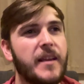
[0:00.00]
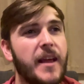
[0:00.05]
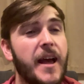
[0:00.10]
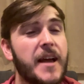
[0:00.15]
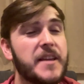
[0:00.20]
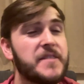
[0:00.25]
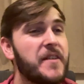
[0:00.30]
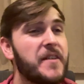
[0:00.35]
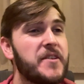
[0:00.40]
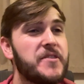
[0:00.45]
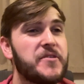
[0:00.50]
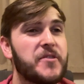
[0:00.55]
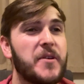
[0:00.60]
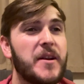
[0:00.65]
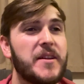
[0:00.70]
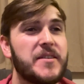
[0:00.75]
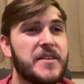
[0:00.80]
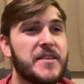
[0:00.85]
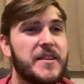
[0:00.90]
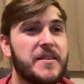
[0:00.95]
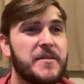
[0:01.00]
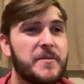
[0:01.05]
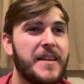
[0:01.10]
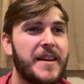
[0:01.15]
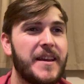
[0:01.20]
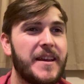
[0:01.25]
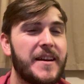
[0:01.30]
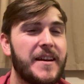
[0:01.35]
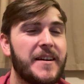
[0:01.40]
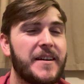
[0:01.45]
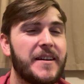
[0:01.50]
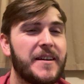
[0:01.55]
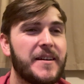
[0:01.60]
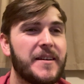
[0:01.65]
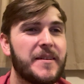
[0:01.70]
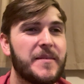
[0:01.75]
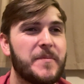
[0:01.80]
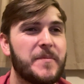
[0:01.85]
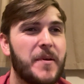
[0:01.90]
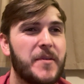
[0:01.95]
Yeah, it's very true. I see
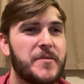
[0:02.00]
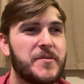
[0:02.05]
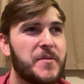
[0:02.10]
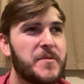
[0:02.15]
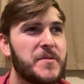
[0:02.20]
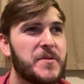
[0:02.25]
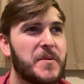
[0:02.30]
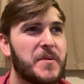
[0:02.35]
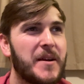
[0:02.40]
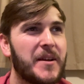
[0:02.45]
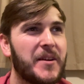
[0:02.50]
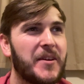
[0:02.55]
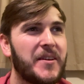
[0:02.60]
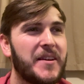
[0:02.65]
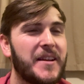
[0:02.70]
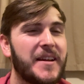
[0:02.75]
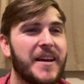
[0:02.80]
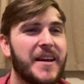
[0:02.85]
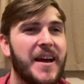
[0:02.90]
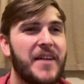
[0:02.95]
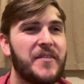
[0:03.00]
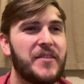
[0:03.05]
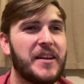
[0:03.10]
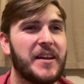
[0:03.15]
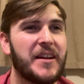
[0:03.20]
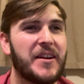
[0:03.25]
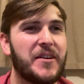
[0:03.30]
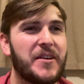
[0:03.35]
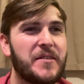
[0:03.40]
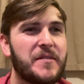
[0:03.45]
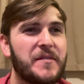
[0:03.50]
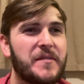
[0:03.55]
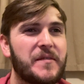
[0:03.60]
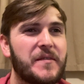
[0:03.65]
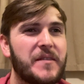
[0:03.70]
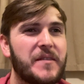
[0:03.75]
the postal was quite good at having a lot of